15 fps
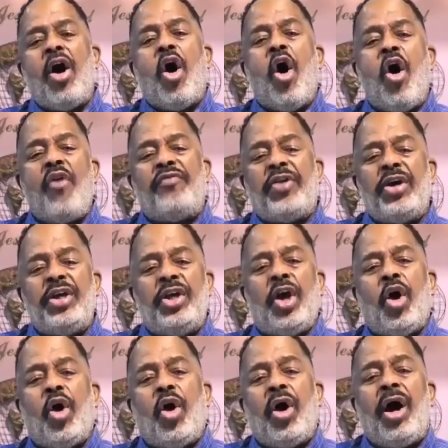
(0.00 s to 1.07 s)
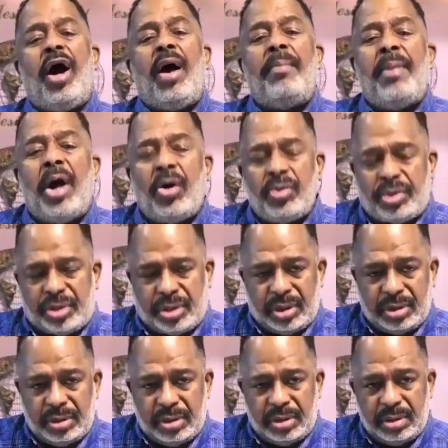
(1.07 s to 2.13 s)
over your
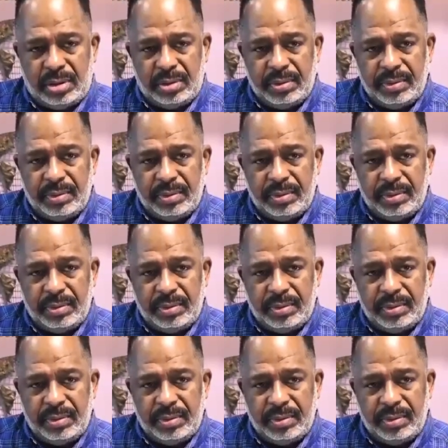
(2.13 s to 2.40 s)
emotions.